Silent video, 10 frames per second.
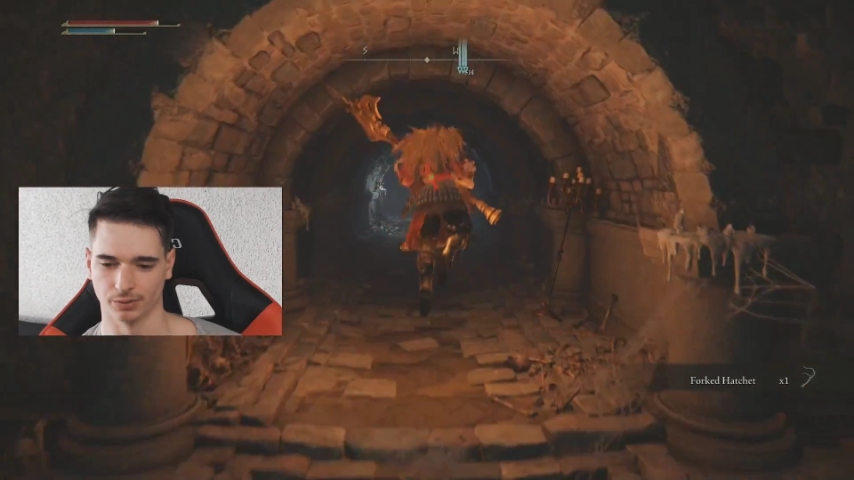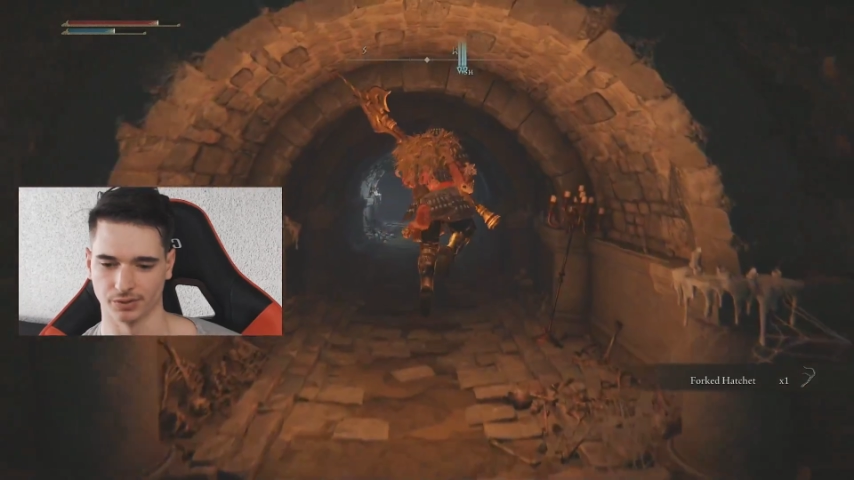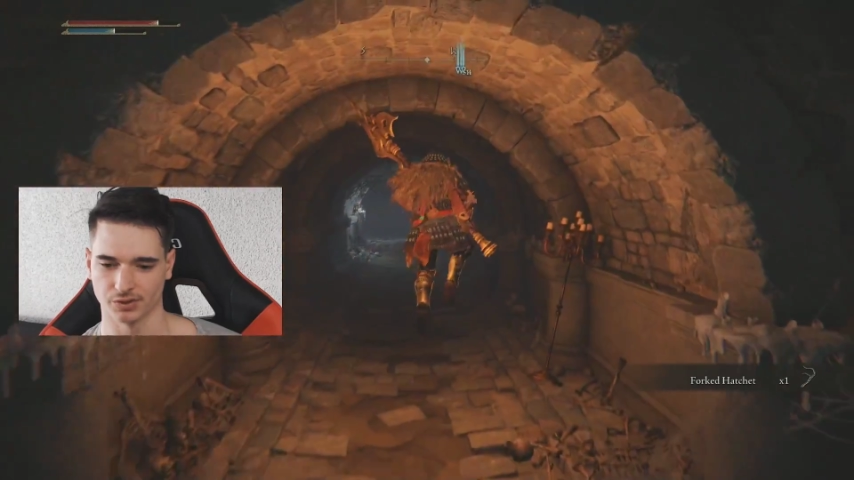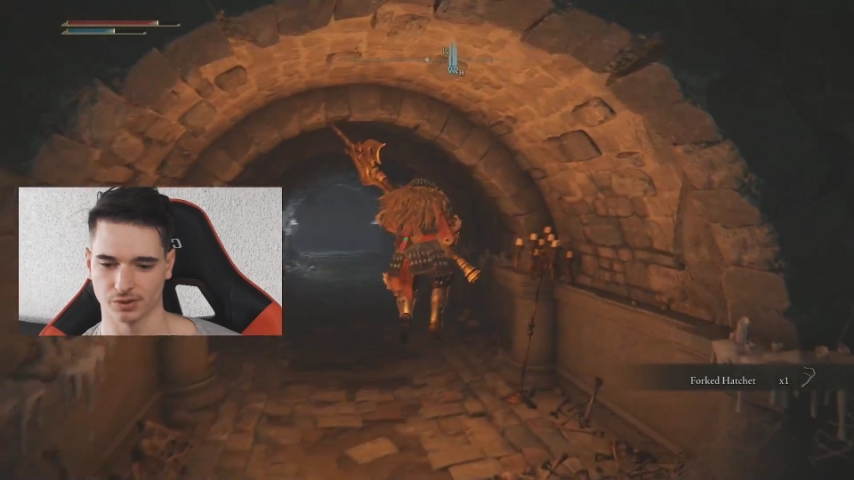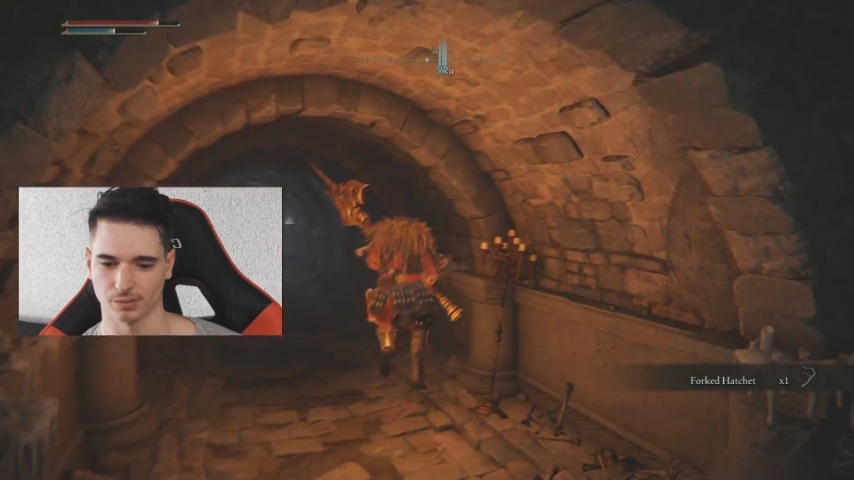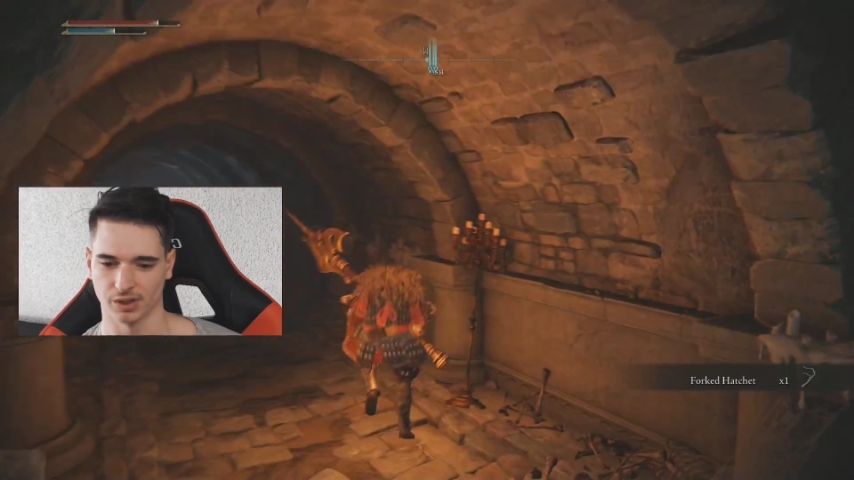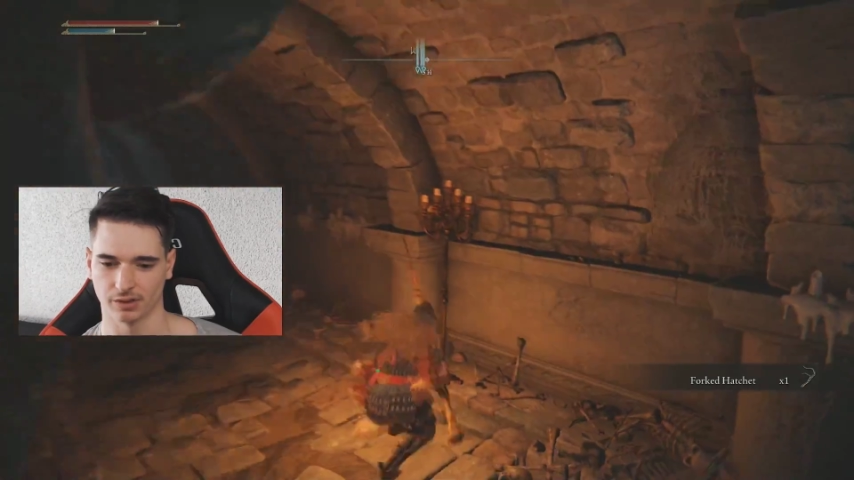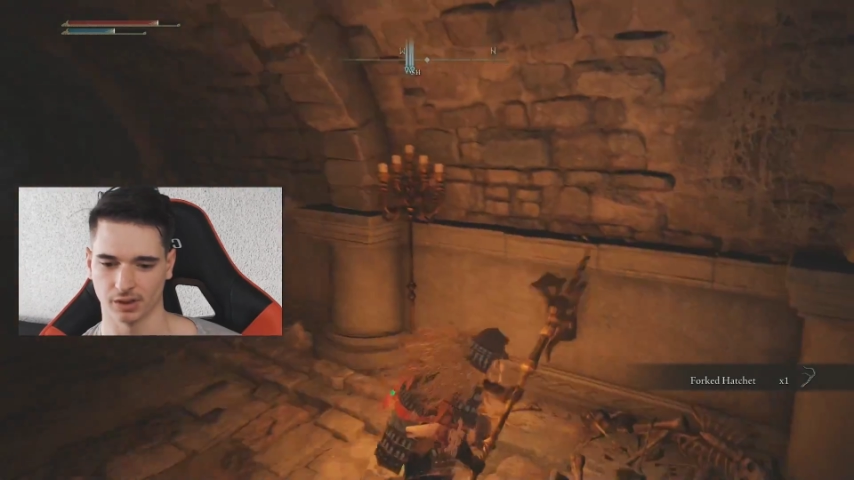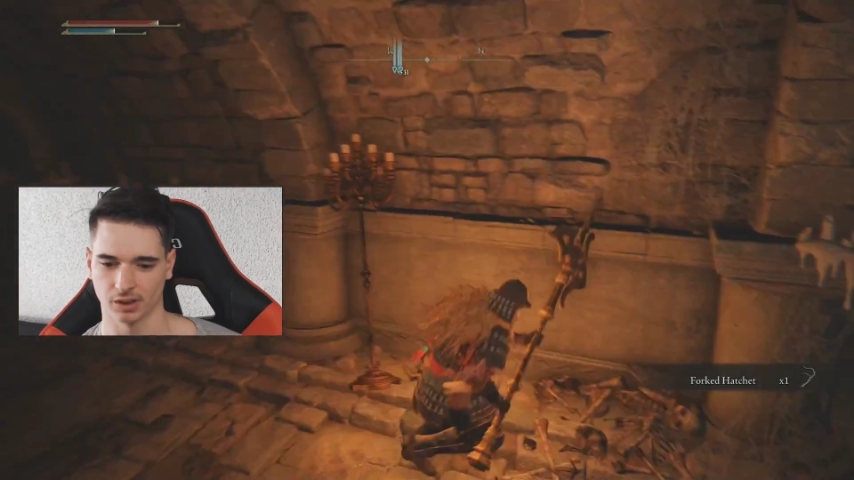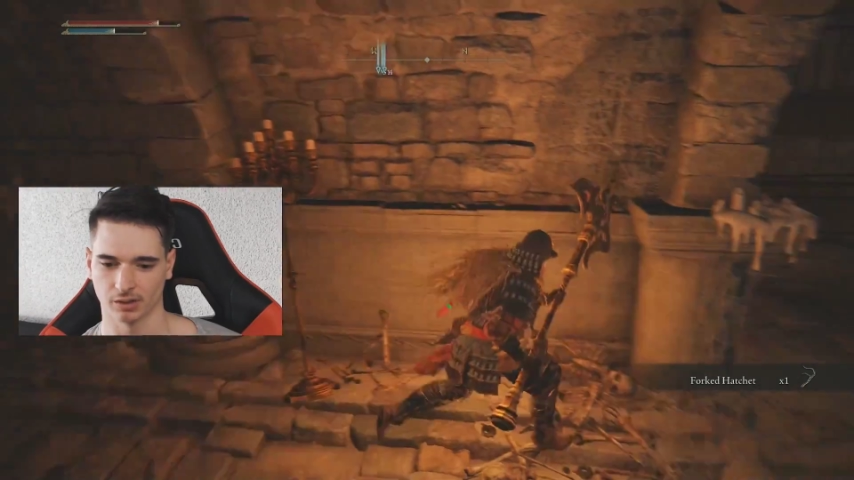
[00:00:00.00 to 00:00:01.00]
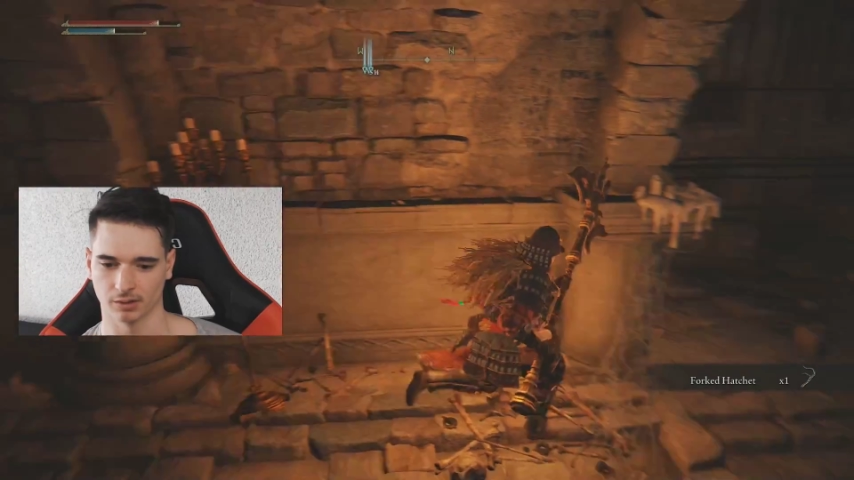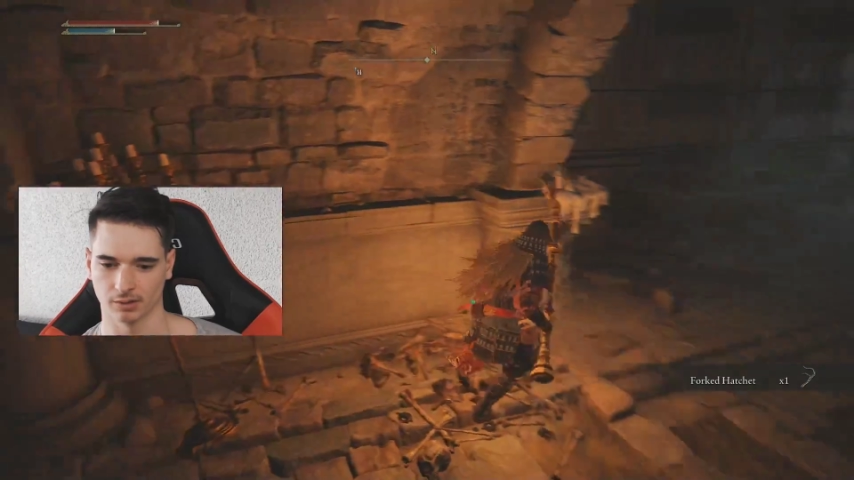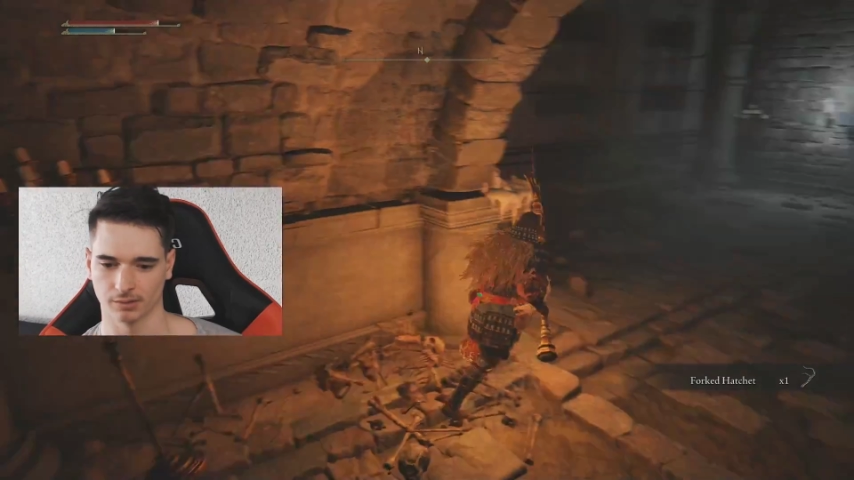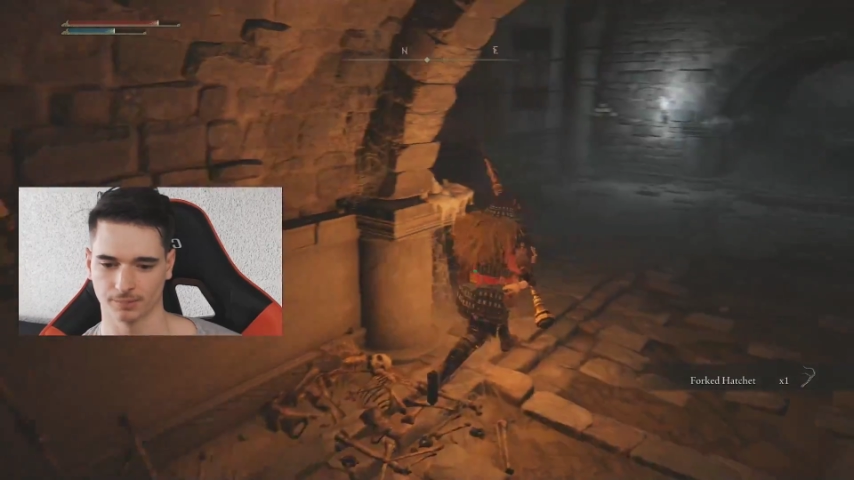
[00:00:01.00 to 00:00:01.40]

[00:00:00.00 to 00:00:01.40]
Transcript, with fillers: the smithing